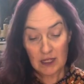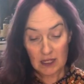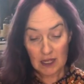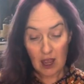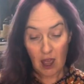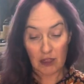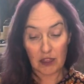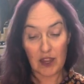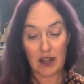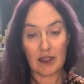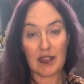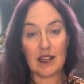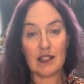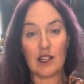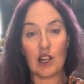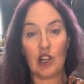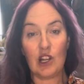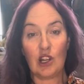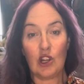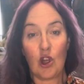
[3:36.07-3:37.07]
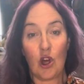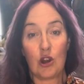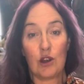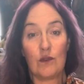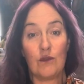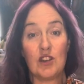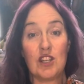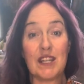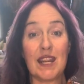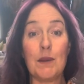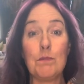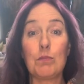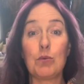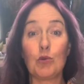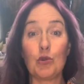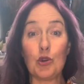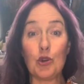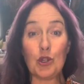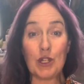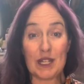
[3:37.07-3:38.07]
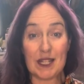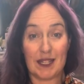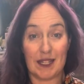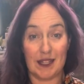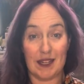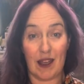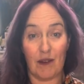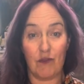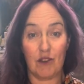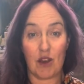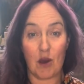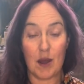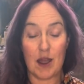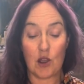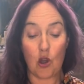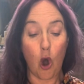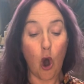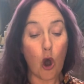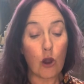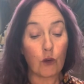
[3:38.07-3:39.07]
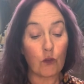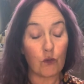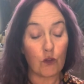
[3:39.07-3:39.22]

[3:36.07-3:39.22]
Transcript: I think there's a lot of deep-rooted stuff going on